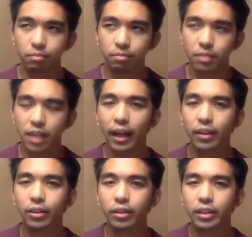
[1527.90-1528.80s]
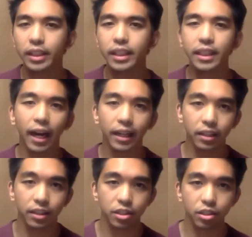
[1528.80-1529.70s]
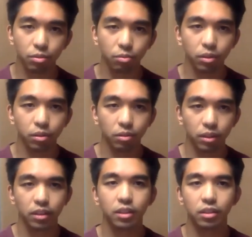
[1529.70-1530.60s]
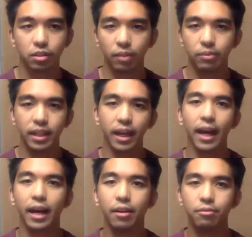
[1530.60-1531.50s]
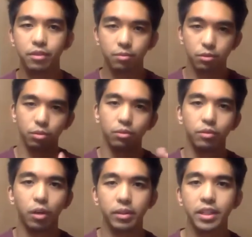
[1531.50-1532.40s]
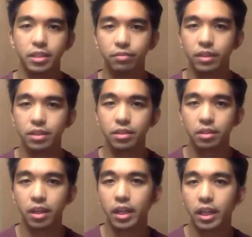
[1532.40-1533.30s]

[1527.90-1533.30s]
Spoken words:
Tyler, he guided us through just so that we can have some sort of cohesiveness,